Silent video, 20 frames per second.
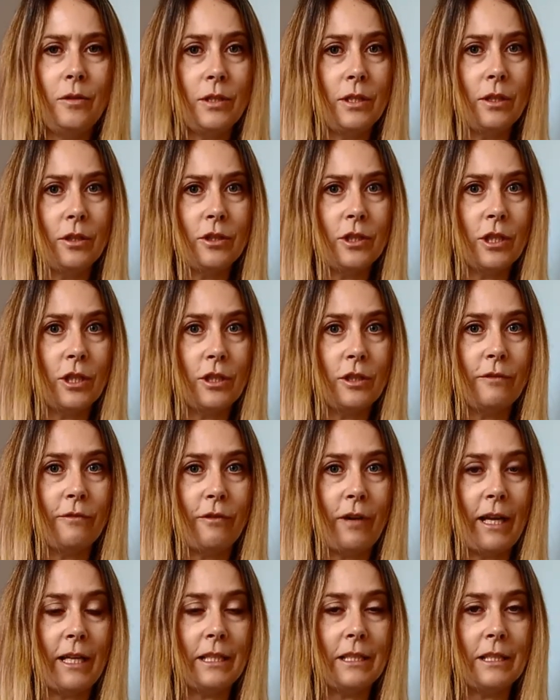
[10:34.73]
not such a
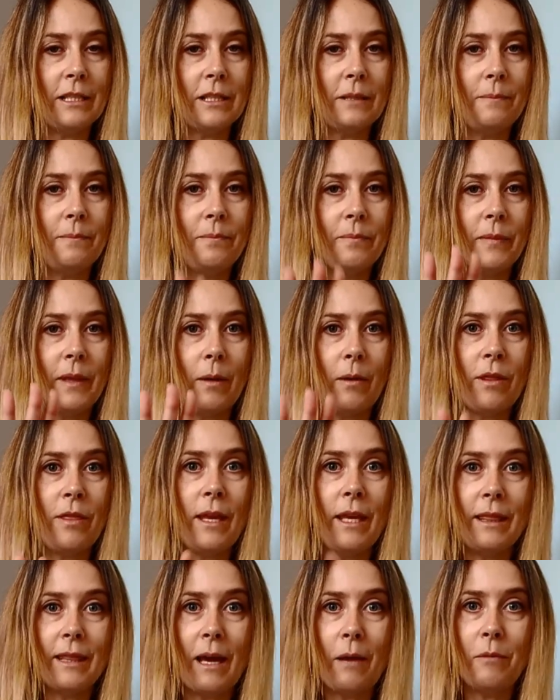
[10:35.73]
friend. Now I
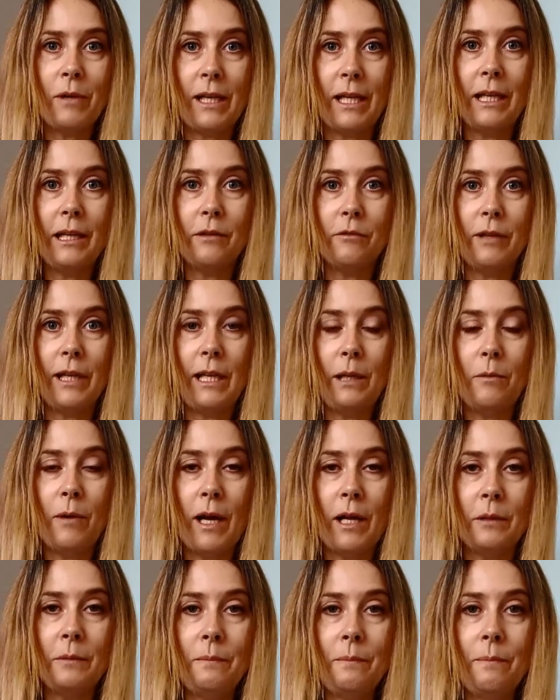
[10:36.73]
think that would link really
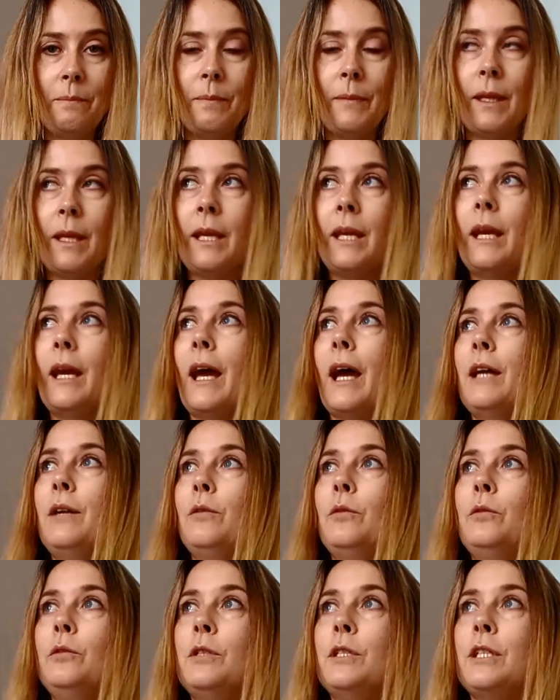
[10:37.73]
well. And
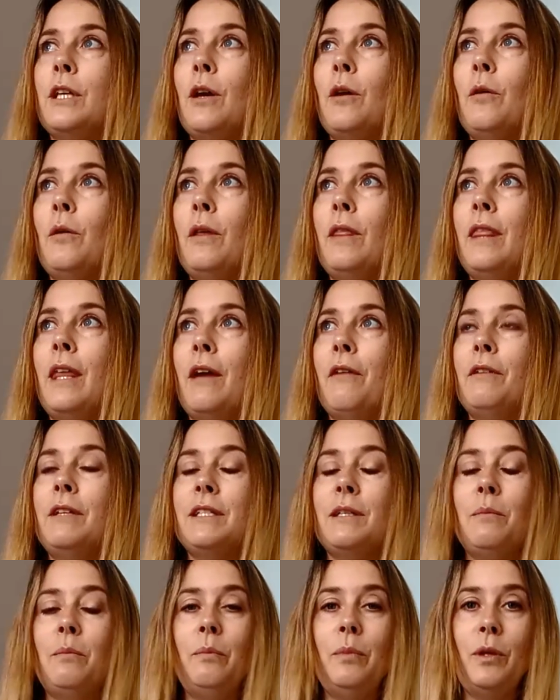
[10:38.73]
also there
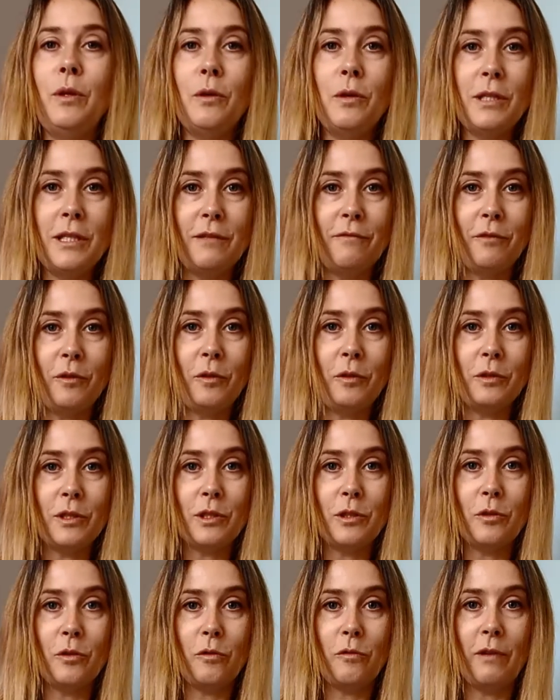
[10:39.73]
is a beautiful
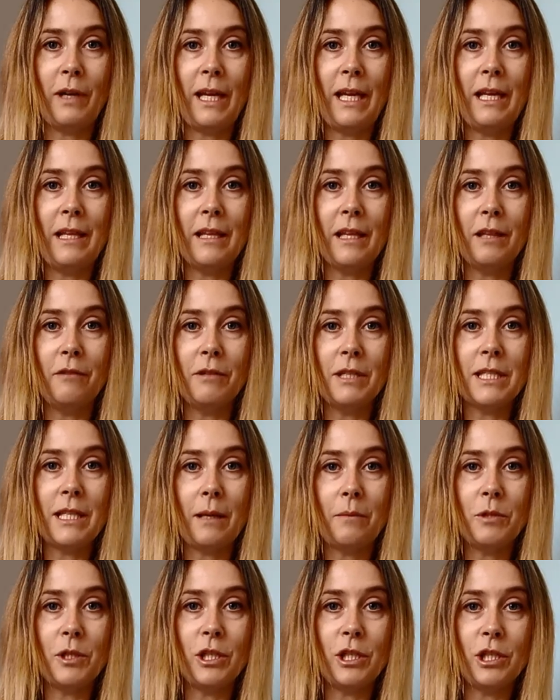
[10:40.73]
story that the
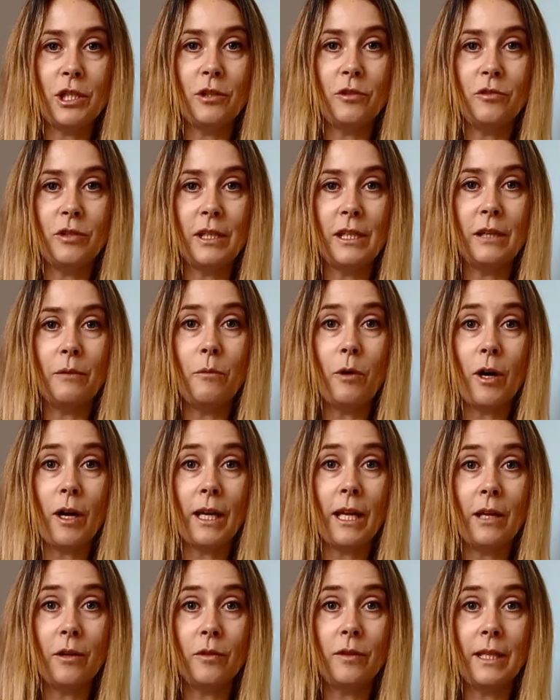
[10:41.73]
reception children are
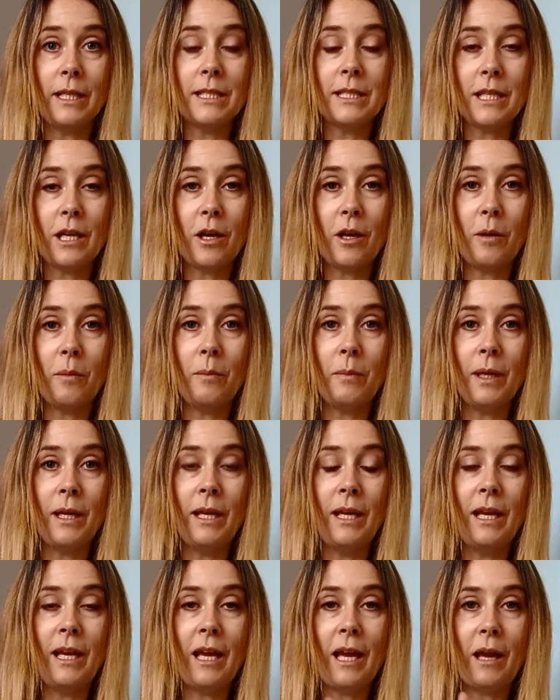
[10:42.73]
working on this term,
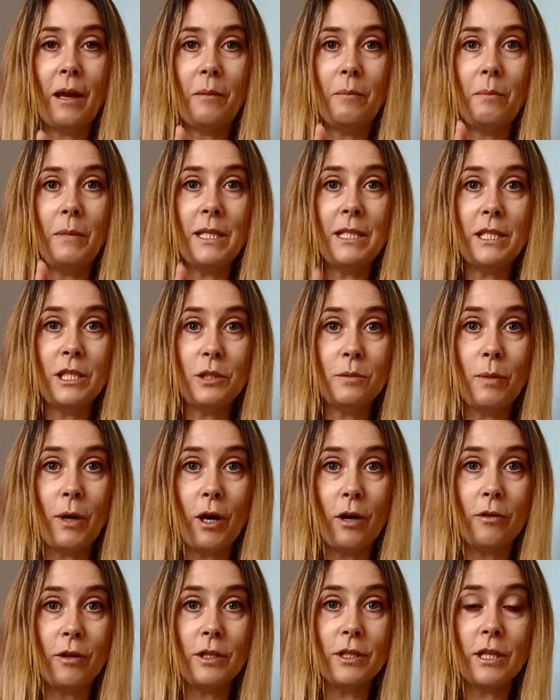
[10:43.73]
and Mrs.
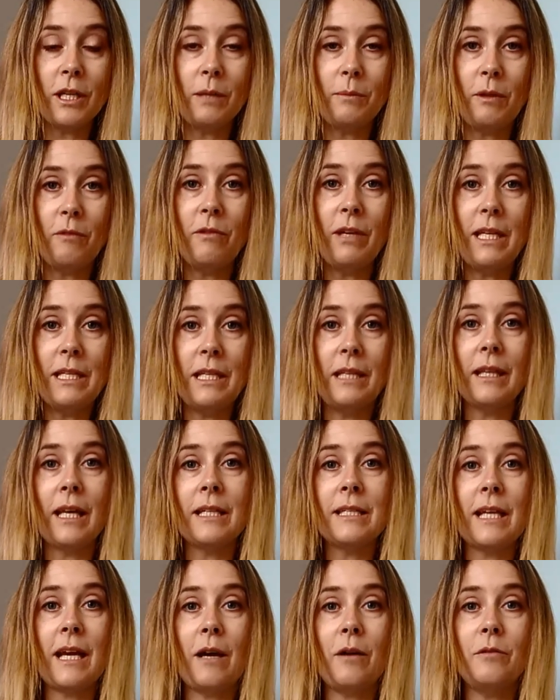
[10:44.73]
Jabaro is going to be reading
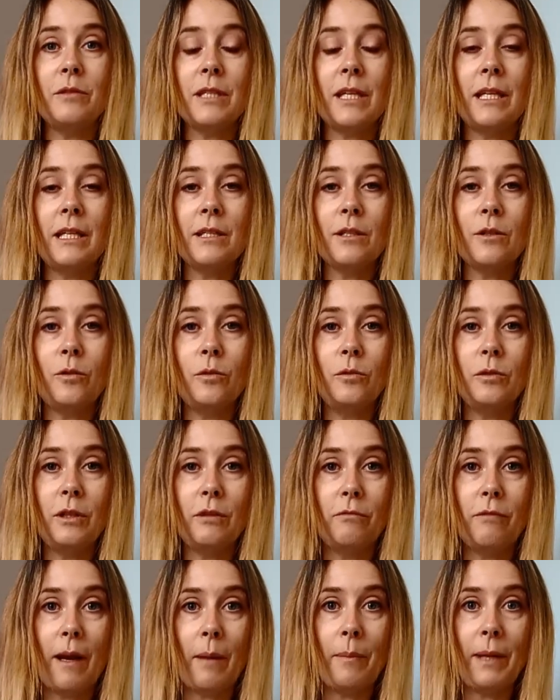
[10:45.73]
that out, and it's called
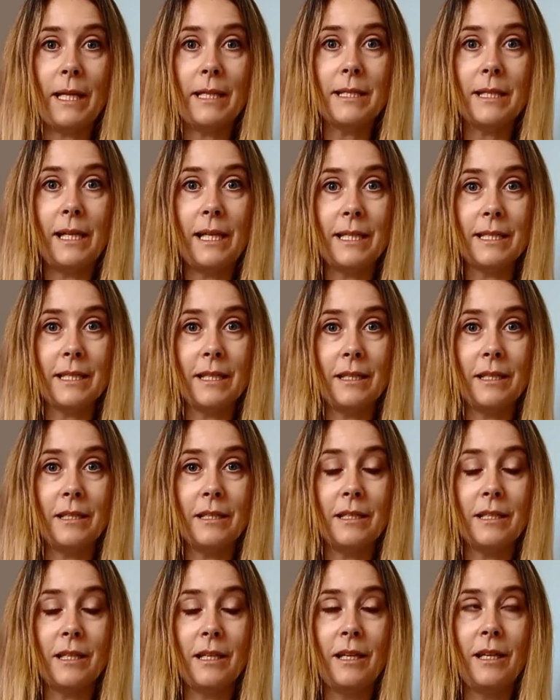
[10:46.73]
The Rabbit
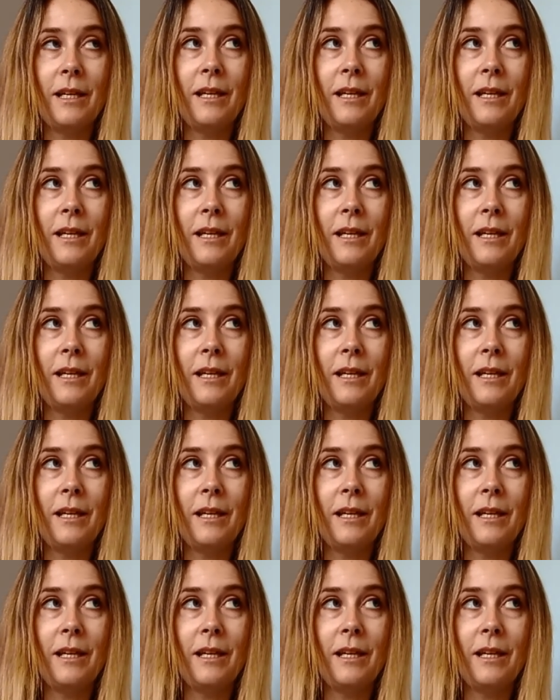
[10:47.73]
Listened.